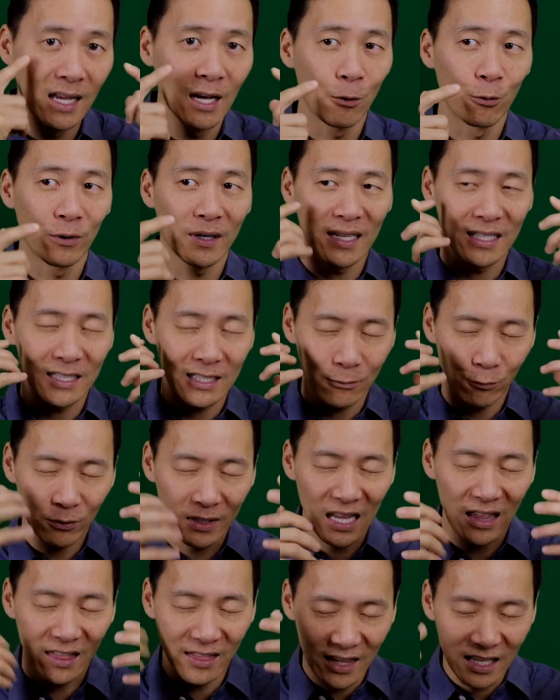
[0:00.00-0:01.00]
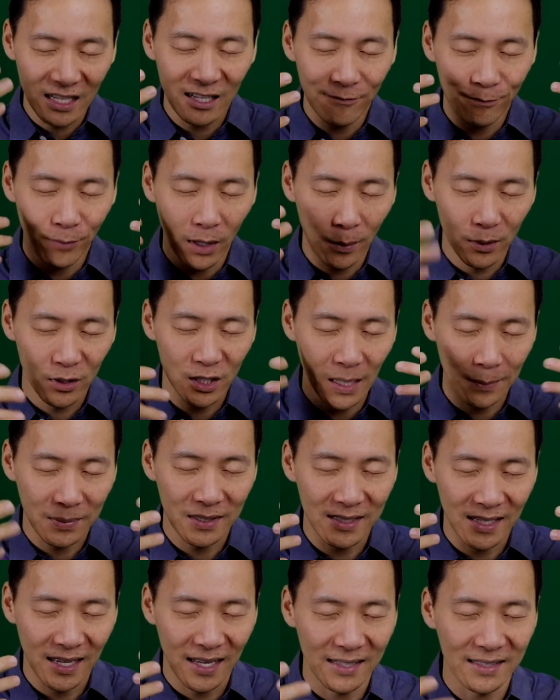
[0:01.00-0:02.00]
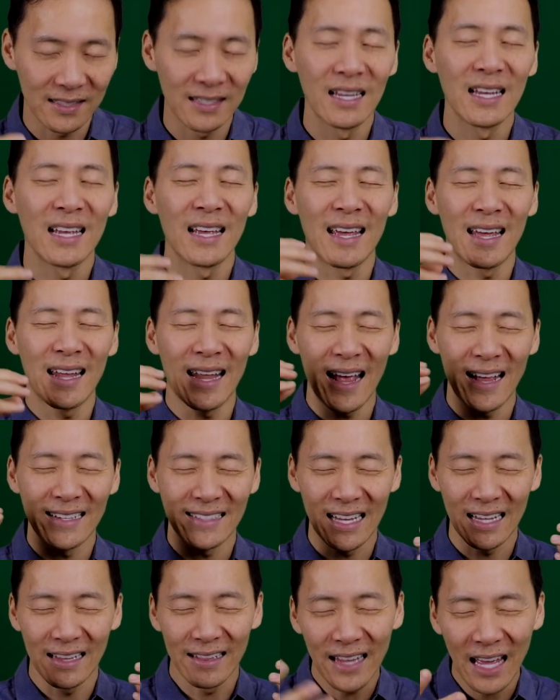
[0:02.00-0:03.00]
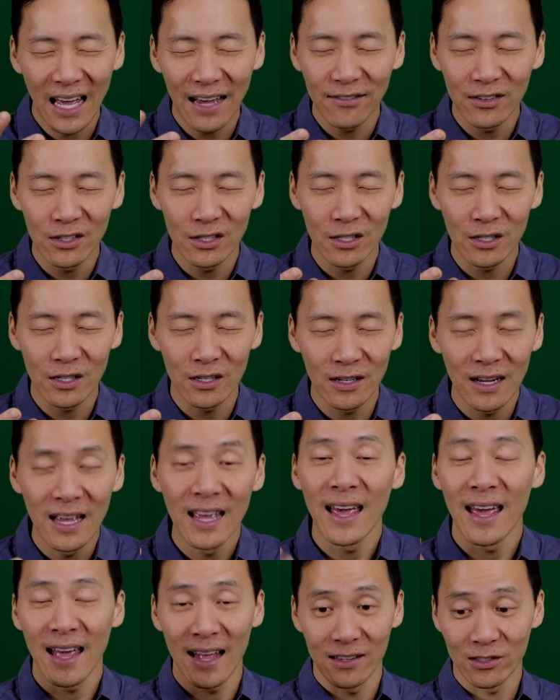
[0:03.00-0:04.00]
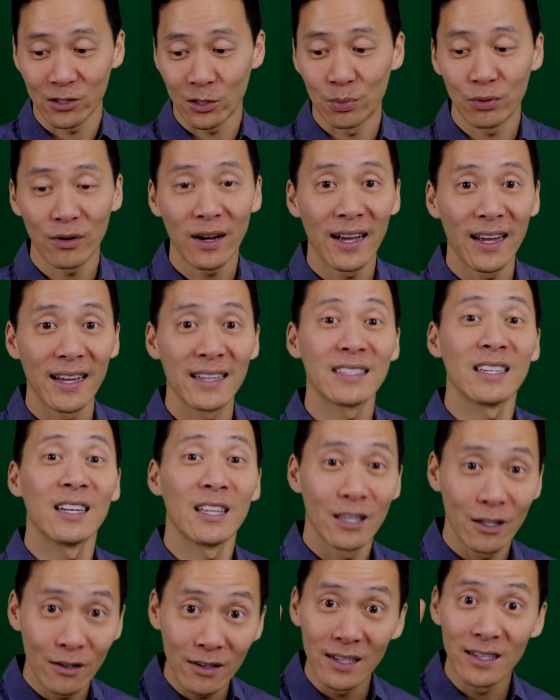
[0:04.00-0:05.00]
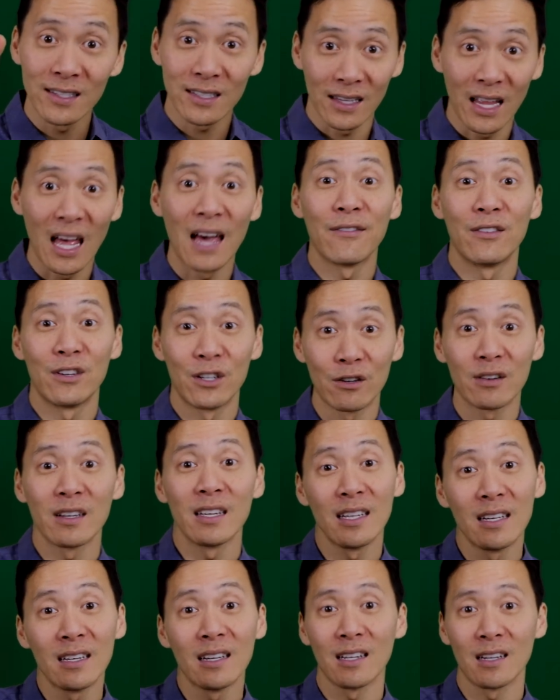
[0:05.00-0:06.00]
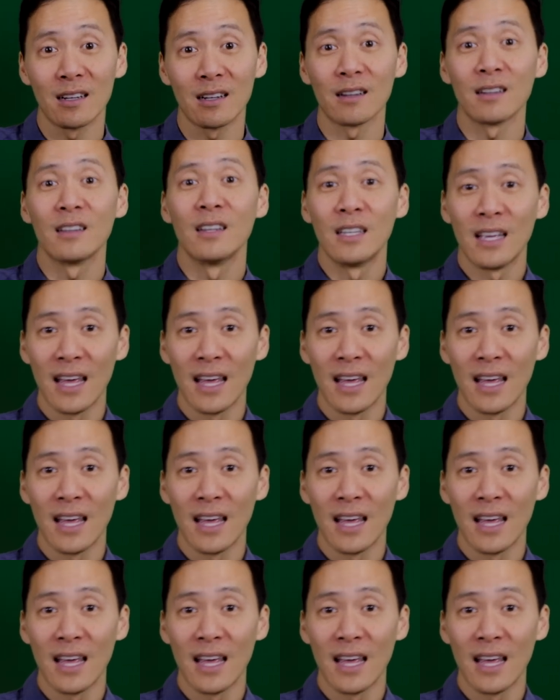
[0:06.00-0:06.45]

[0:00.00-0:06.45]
When I, when I think of barbershop scents, it has that lavender, and surprise, there is lavender in here.